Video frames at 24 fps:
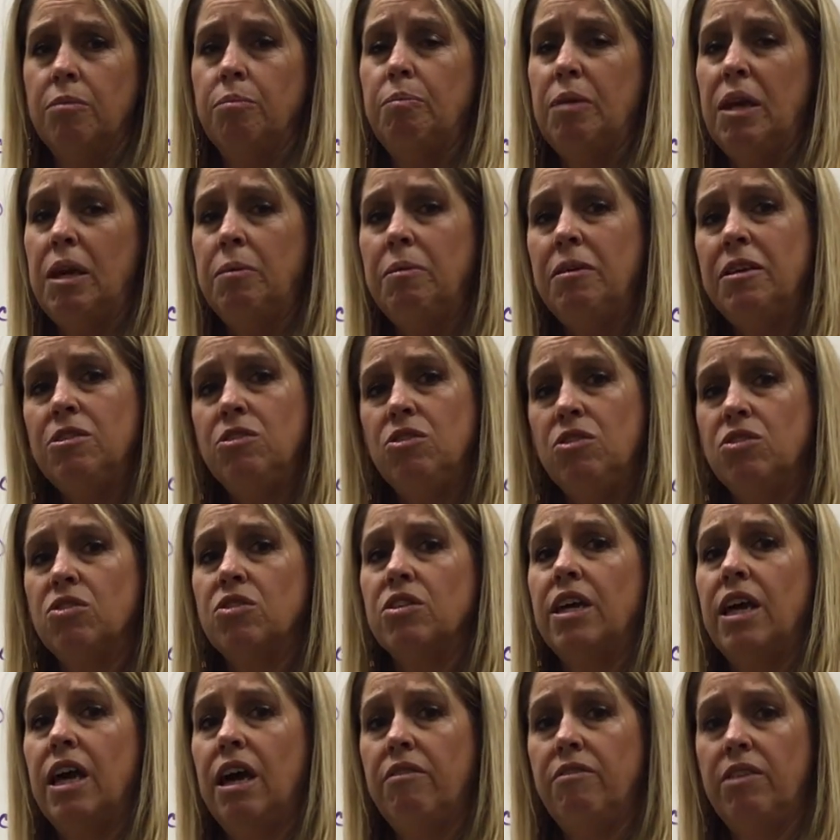babies
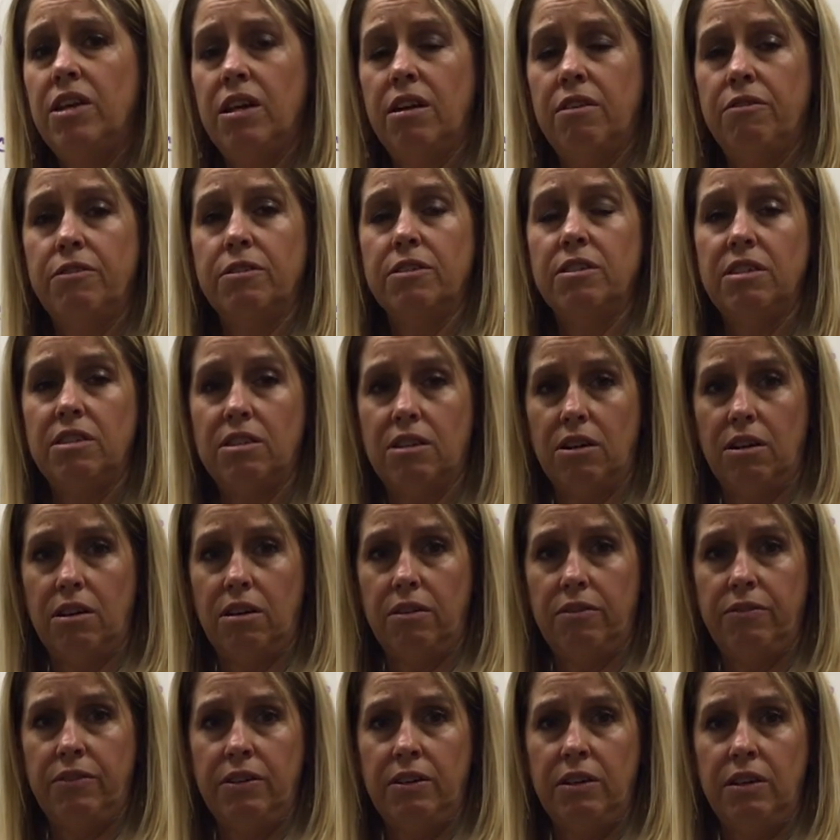usually have enough
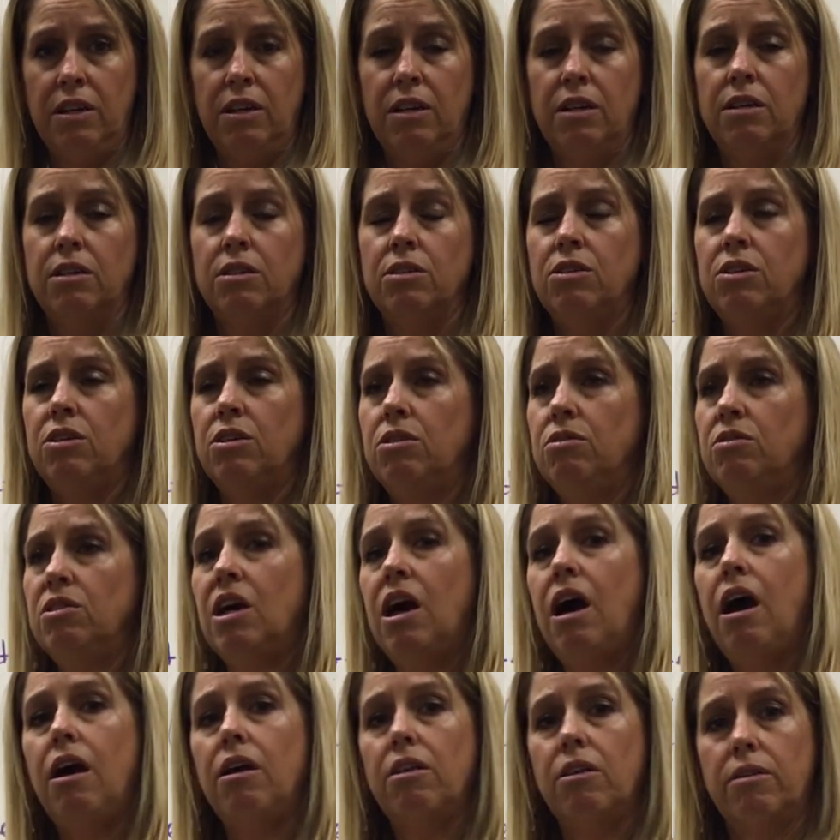reserve to
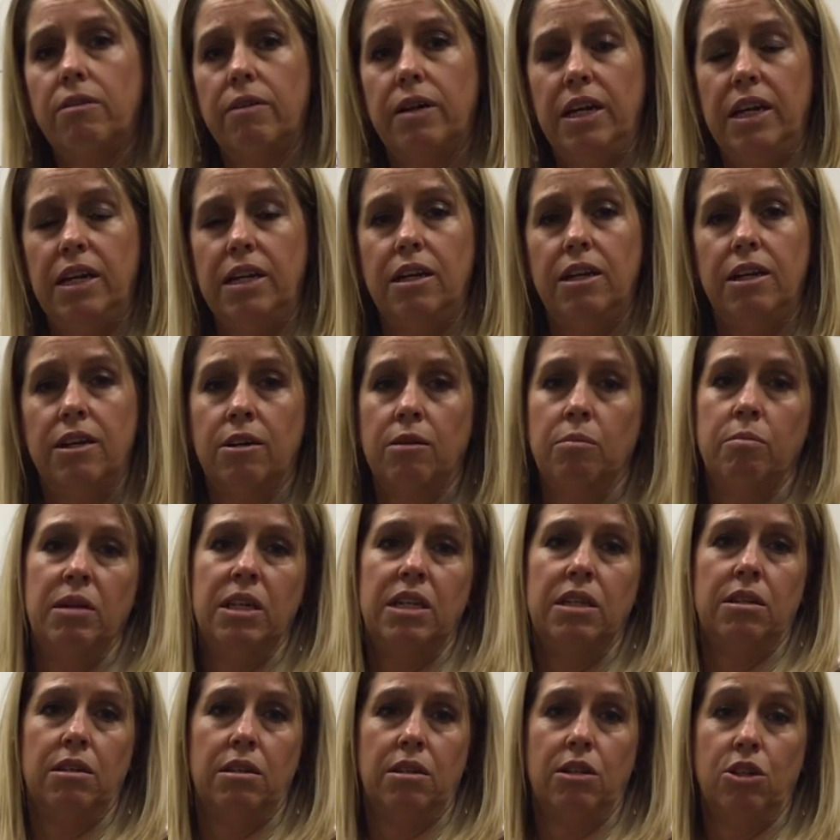tolerate
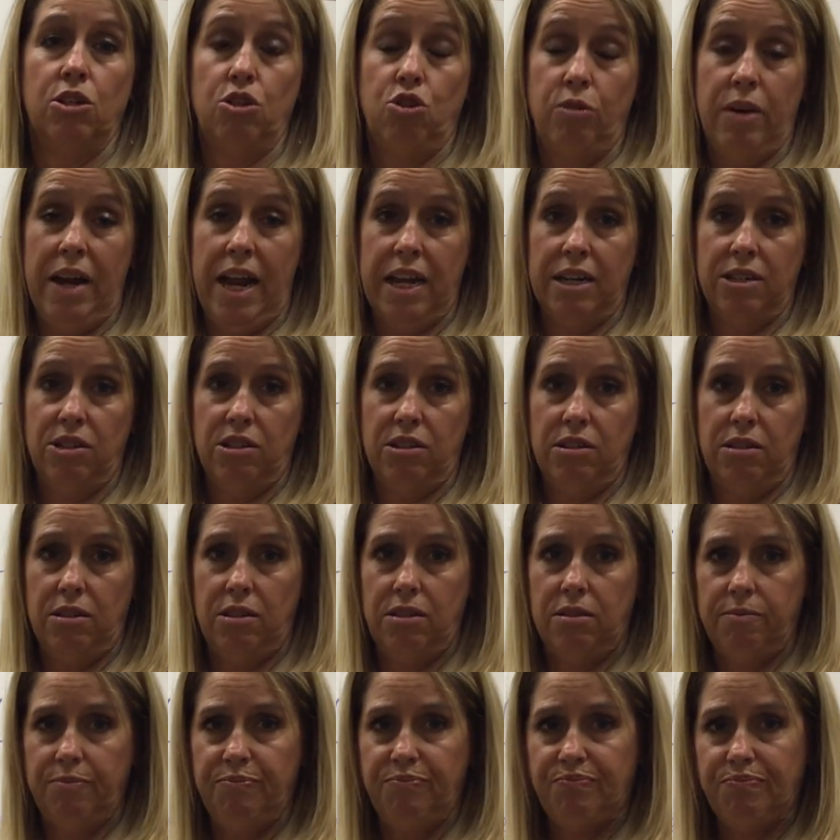intermittent
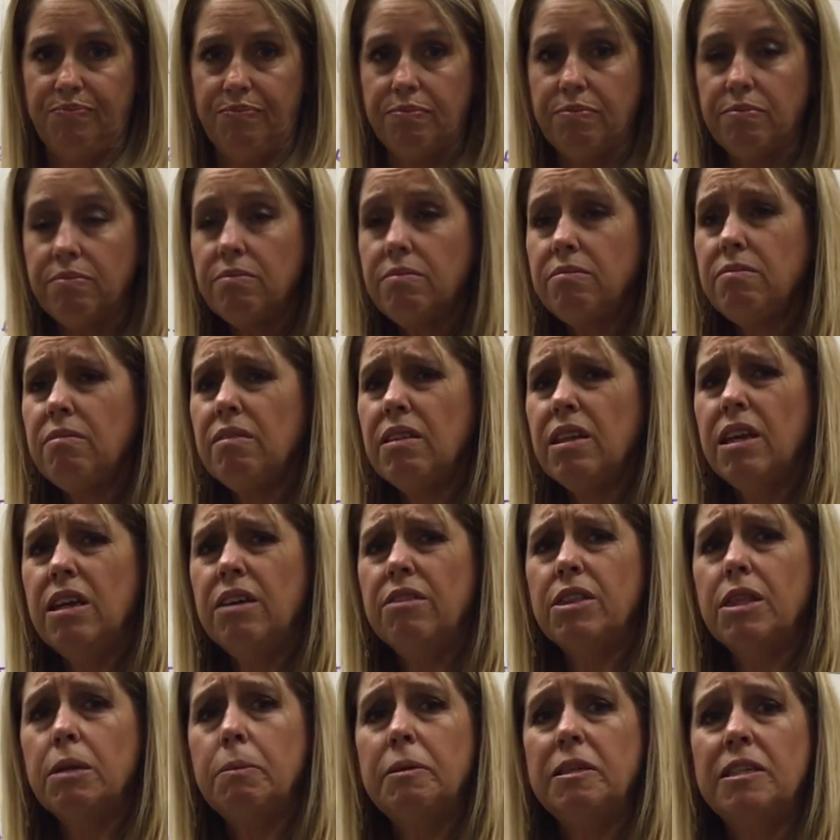contractions.
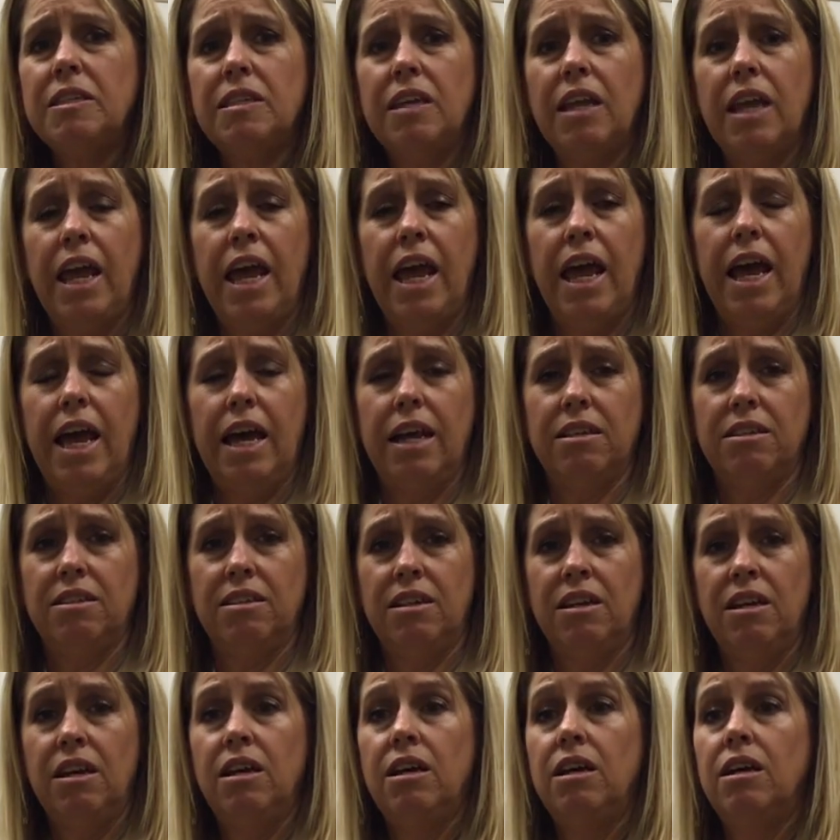If the placenta has
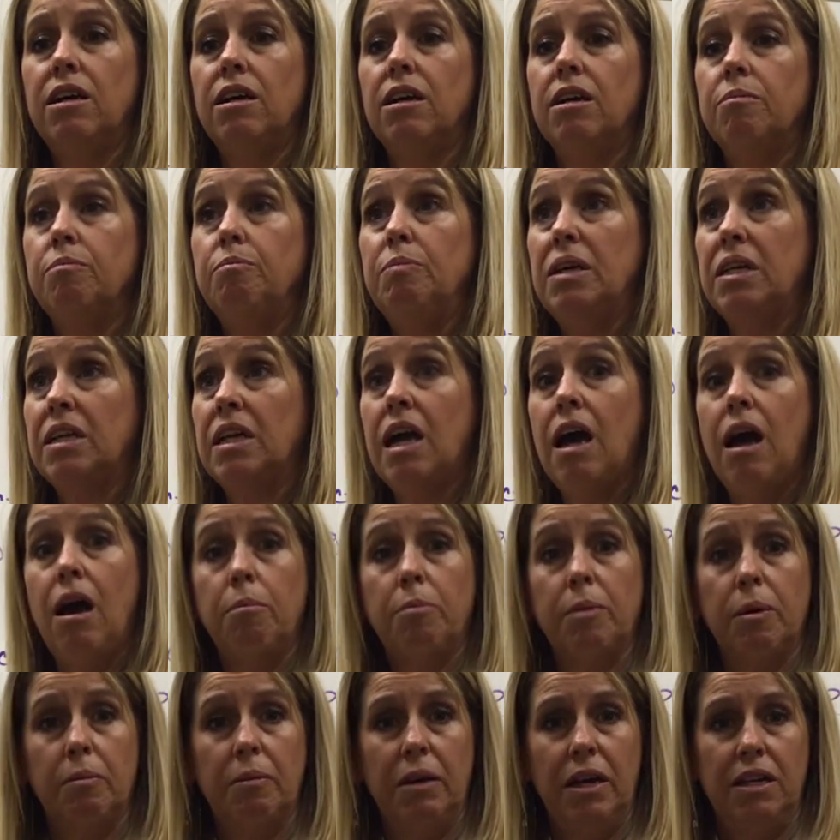been
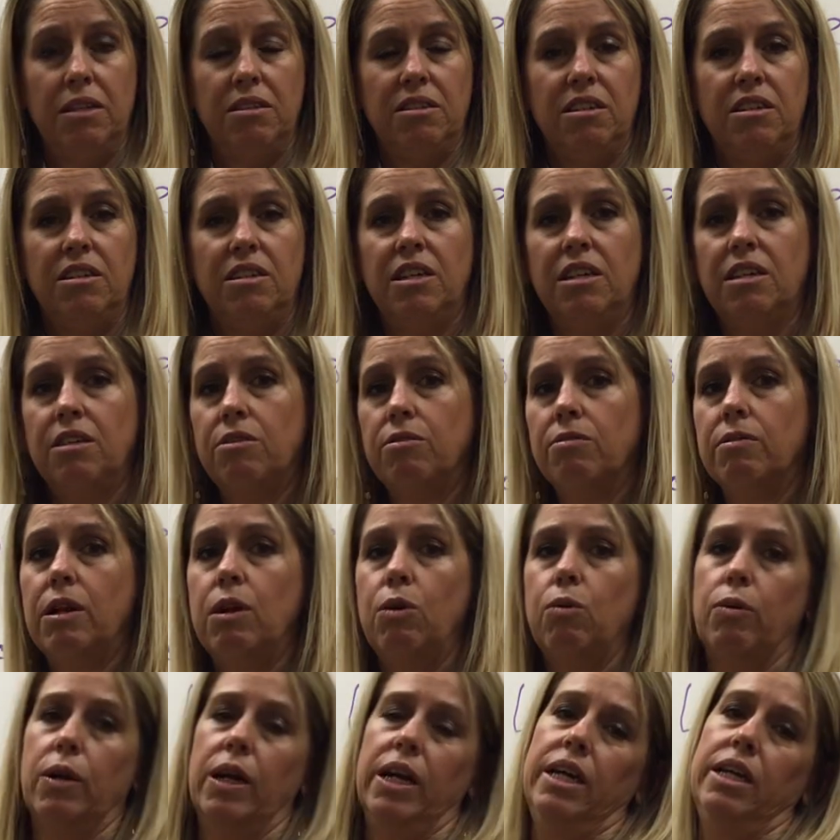compromised, it didn't grow
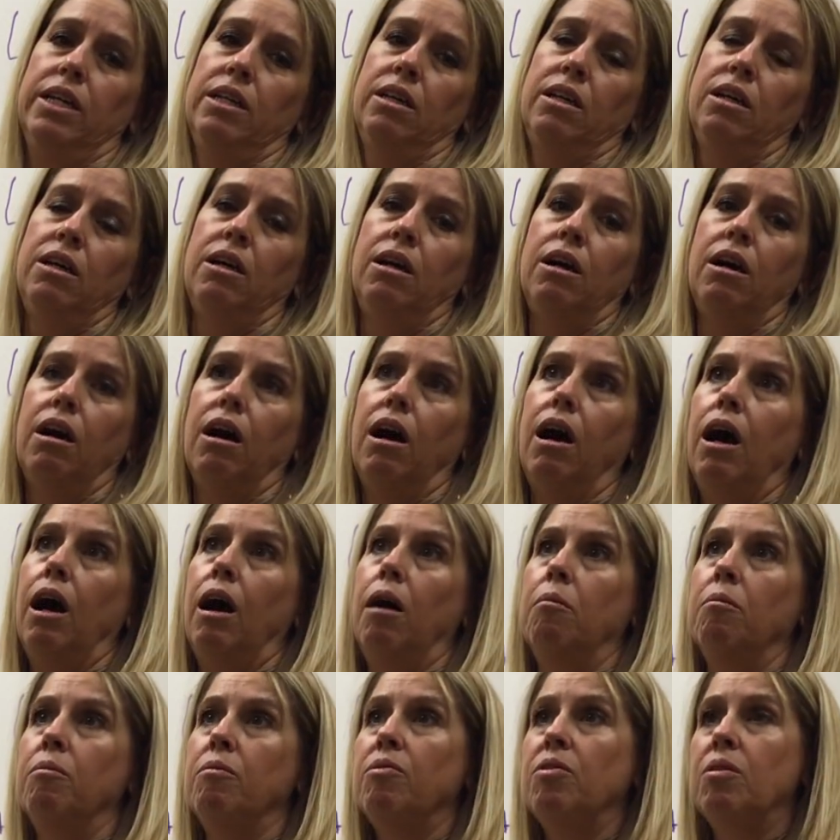right,
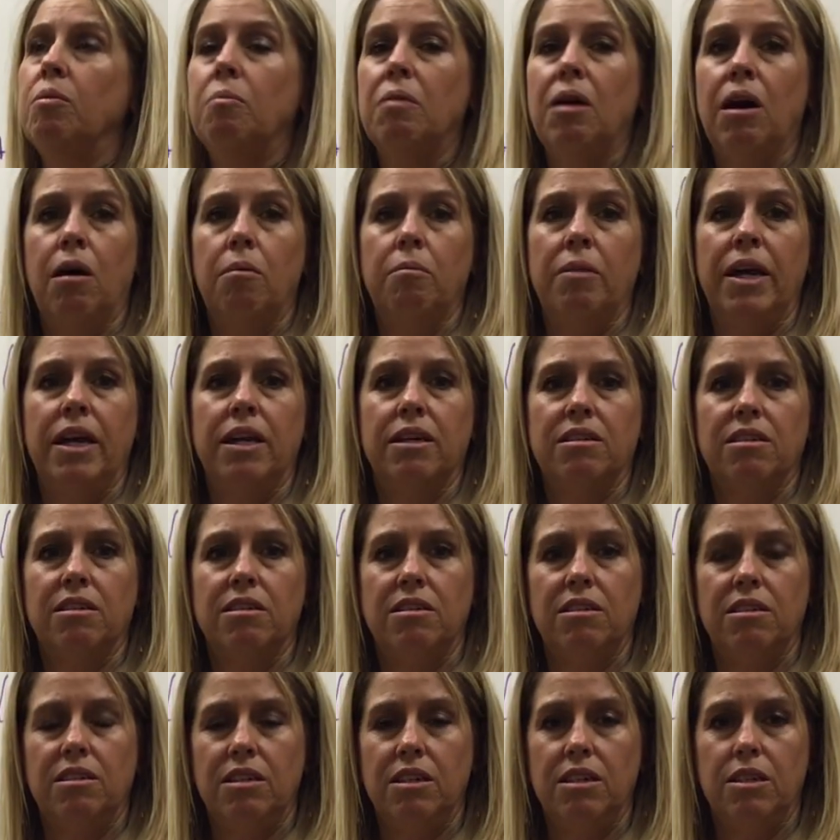the mom has a
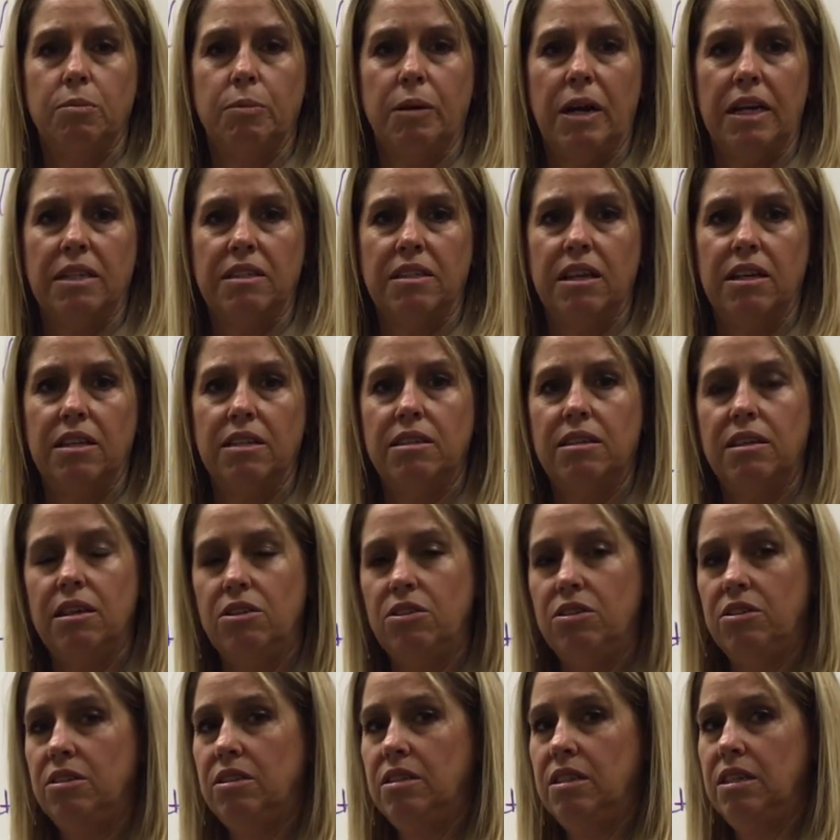disease process
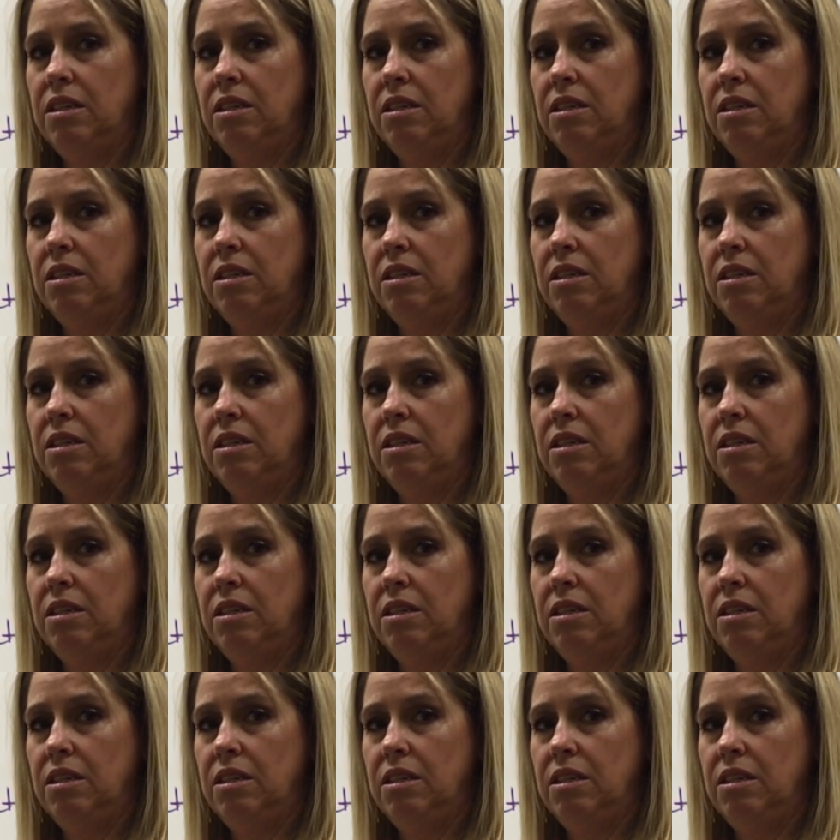such as